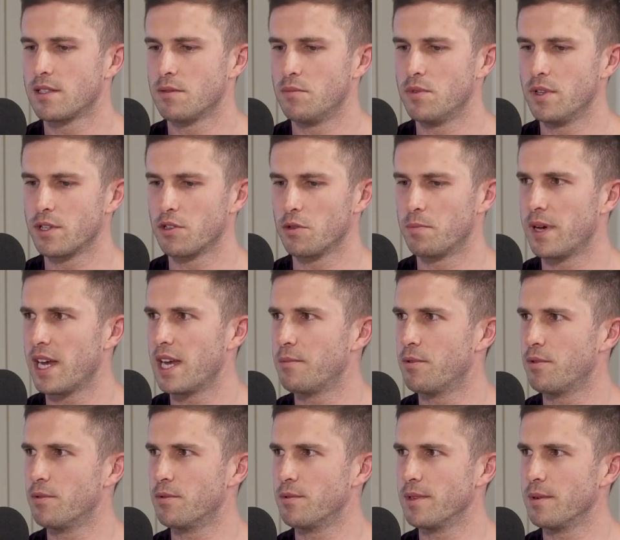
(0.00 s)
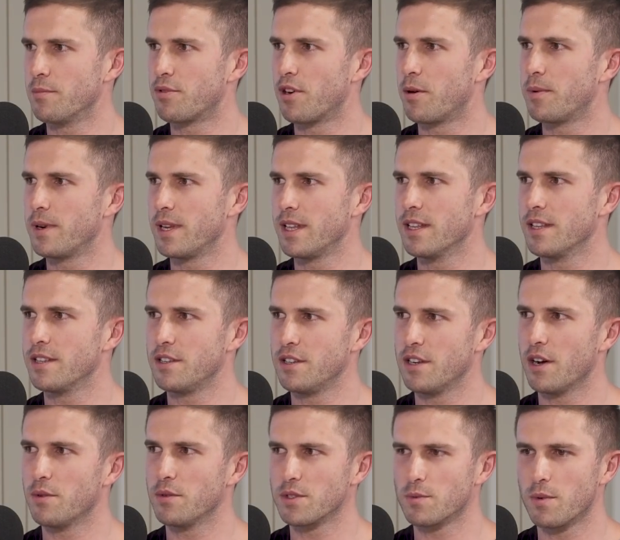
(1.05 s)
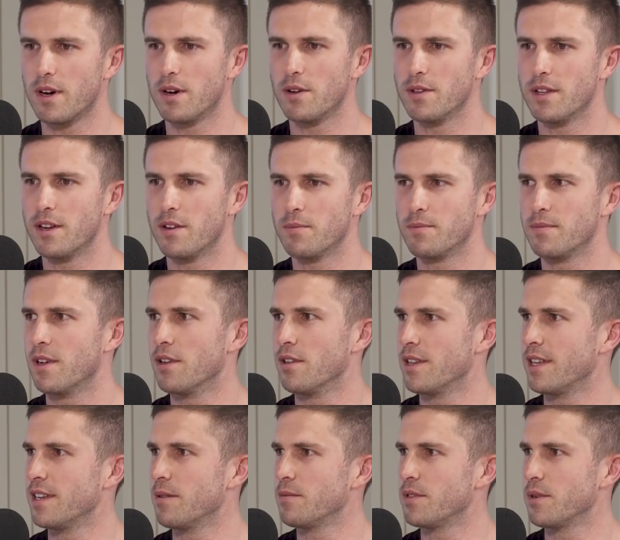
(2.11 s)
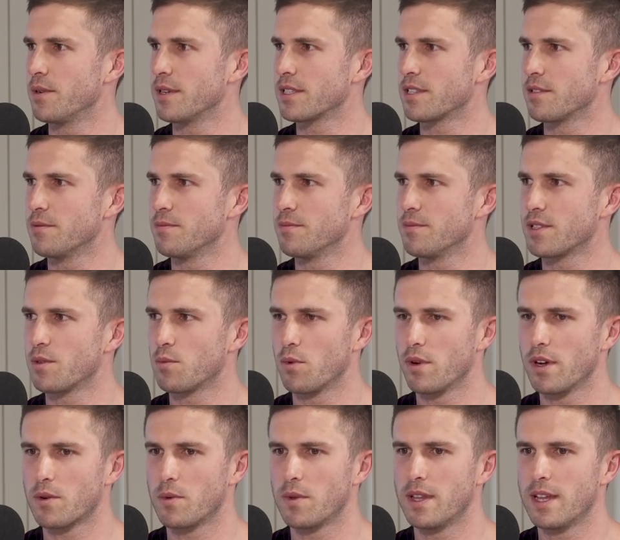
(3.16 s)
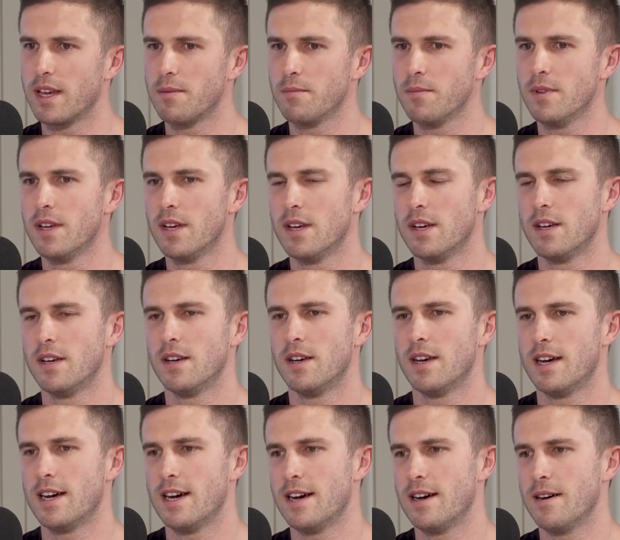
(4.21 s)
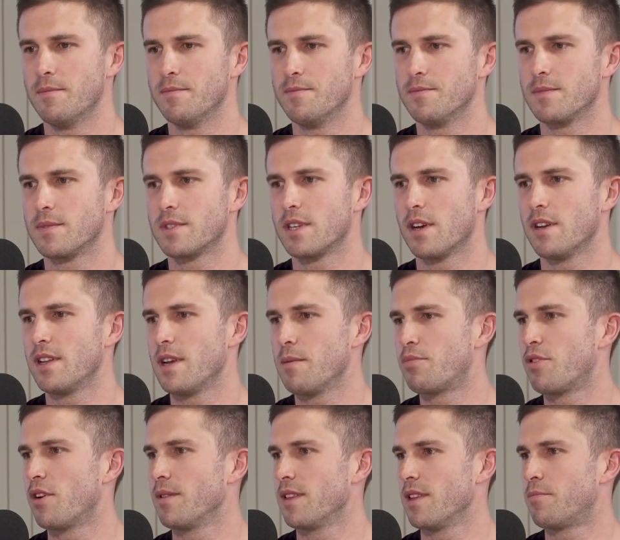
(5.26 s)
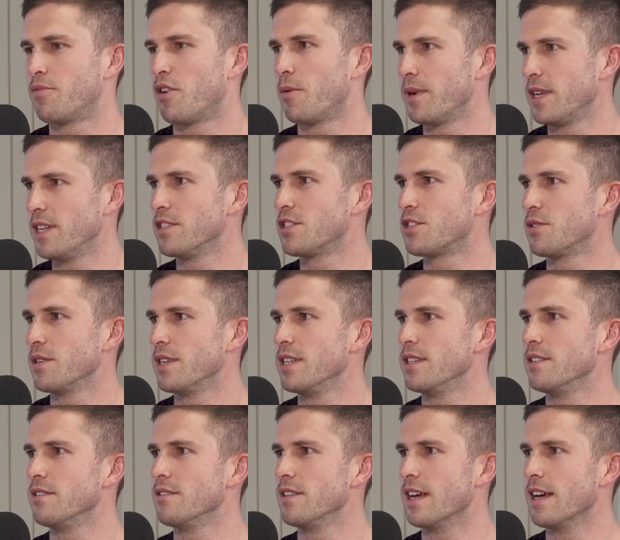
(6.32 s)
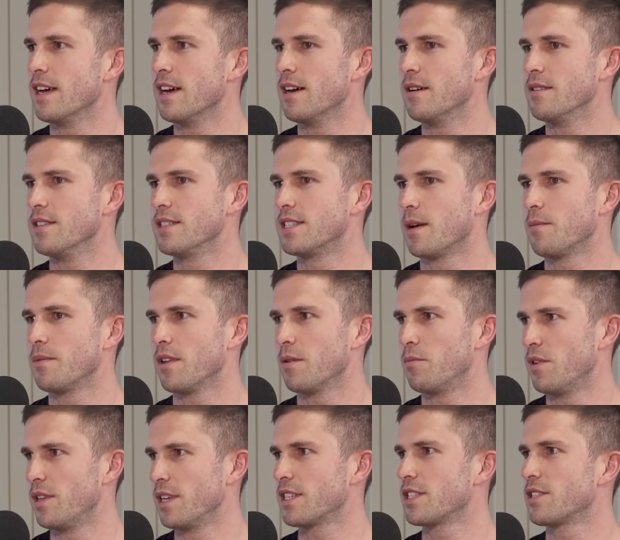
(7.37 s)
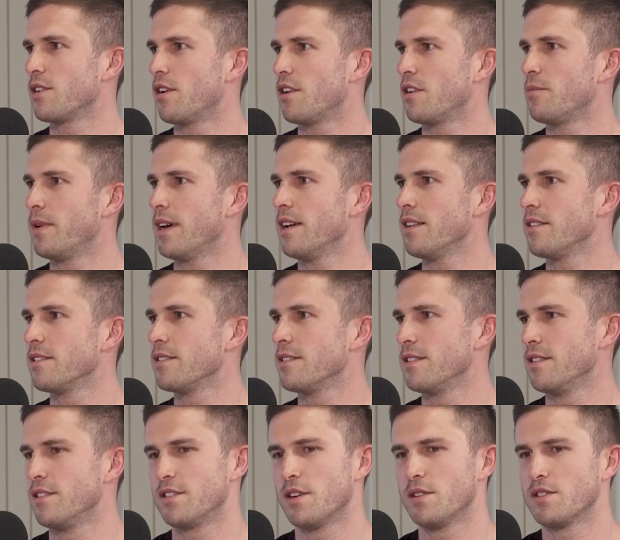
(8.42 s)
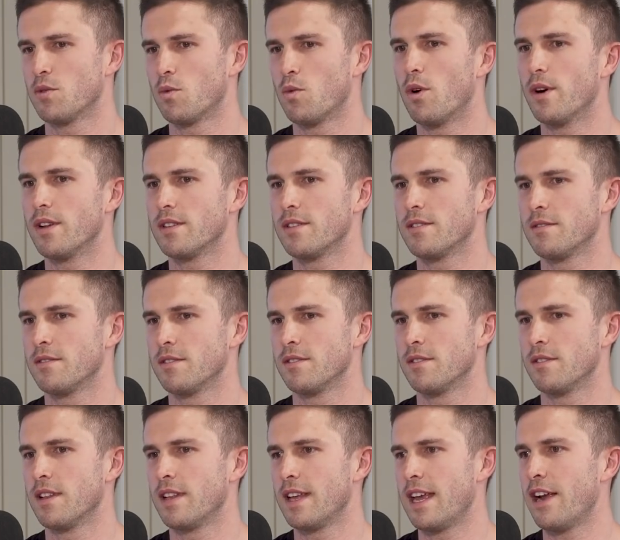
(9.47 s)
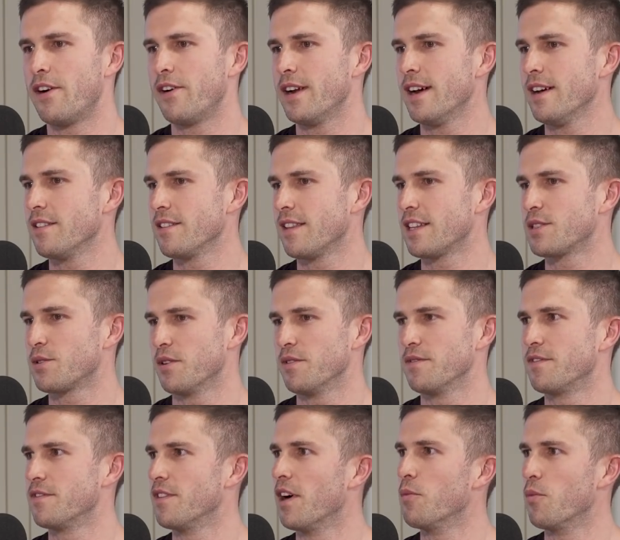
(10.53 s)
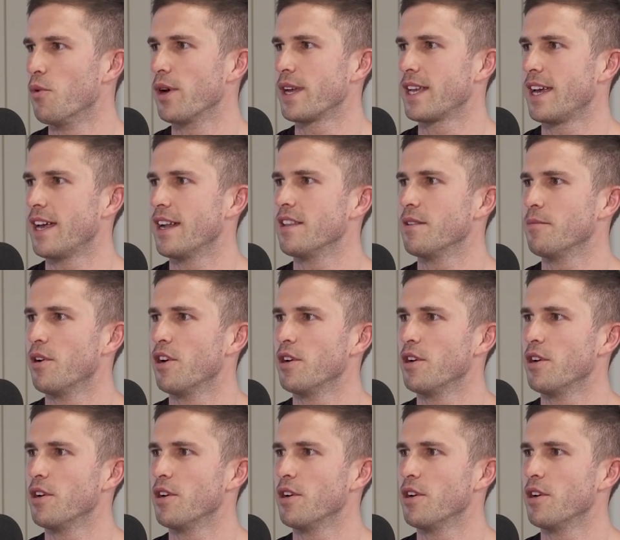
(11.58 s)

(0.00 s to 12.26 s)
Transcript: really good people in property that you know as well, that I'll end up doing some work with them. The property industry is something I'm really excited about in terms of what area, that's what I'm working out at the